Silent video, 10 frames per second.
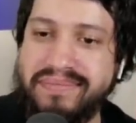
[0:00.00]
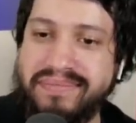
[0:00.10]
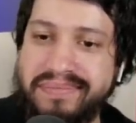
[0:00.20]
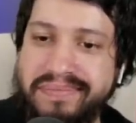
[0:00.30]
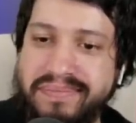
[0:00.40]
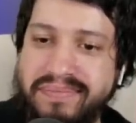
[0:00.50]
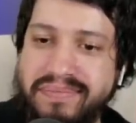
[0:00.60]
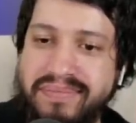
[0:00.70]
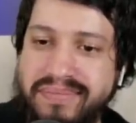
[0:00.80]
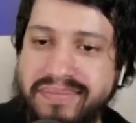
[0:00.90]

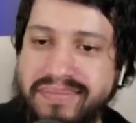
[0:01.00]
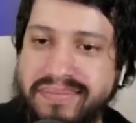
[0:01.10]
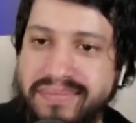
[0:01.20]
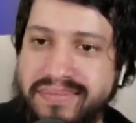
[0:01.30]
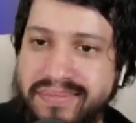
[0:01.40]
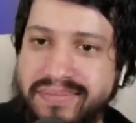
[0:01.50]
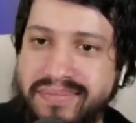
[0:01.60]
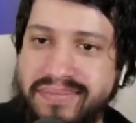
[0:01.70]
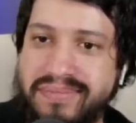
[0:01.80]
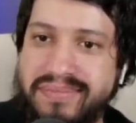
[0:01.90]

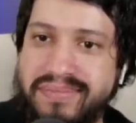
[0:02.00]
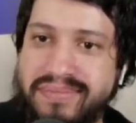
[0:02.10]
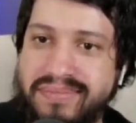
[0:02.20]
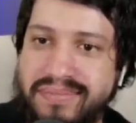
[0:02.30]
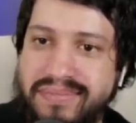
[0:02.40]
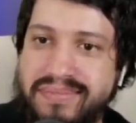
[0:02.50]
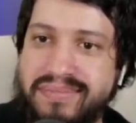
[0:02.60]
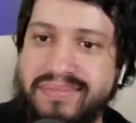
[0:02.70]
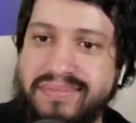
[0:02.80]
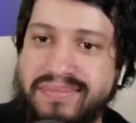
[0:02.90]

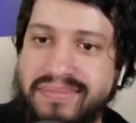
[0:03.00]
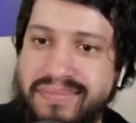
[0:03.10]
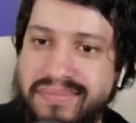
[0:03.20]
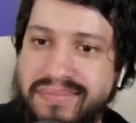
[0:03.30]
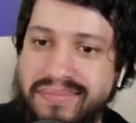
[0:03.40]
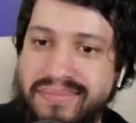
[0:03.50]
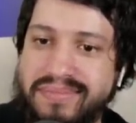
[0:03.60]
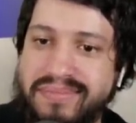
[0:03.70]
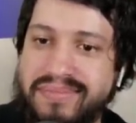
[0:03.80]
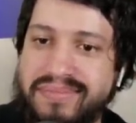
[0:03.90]

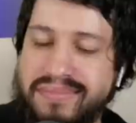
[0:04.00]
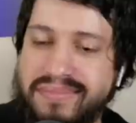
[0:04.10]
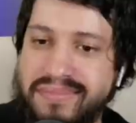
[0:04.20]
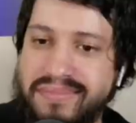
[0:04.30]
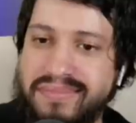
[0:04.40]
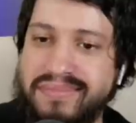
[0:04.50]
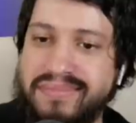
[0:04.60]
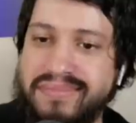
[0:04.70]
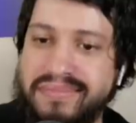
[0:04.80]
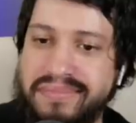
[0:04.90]

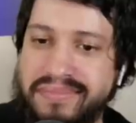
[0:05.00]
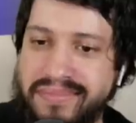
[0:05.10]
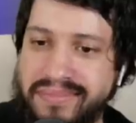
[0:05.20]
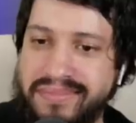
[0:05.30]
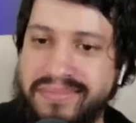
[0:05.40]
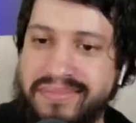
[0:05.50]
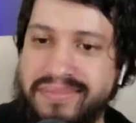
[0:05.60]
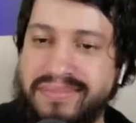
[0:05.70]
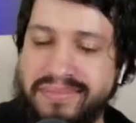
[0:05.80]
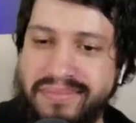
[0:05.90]

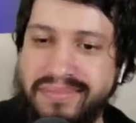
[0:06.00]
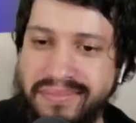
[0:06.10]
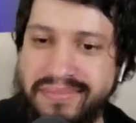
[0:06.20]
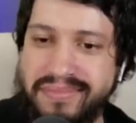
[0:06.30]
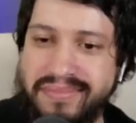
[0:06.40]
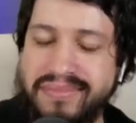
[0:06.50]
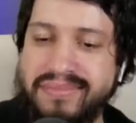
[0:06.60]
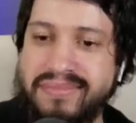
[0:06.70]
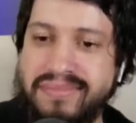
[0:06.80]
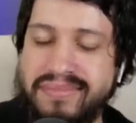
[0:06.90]

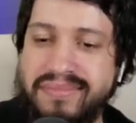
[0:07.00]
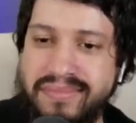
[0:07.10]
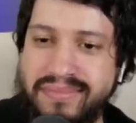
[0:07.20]
[no speech]